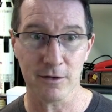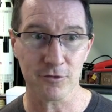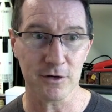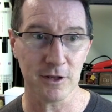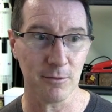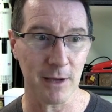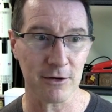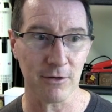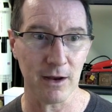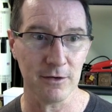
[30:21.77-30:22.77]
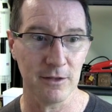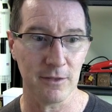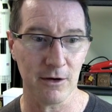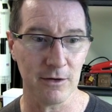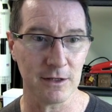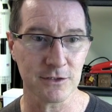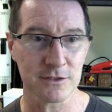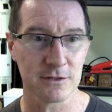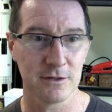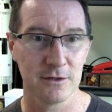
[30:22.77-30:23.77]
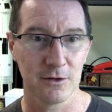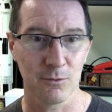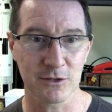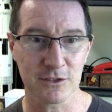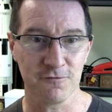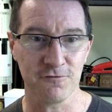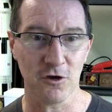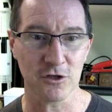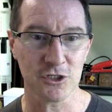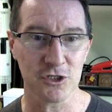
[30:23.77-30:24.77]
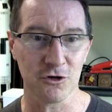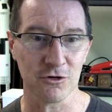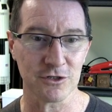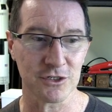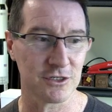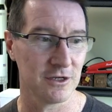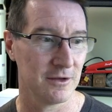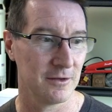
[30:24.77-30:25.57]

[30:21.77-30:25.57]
I've got it in the background. There it is. Once the first tourist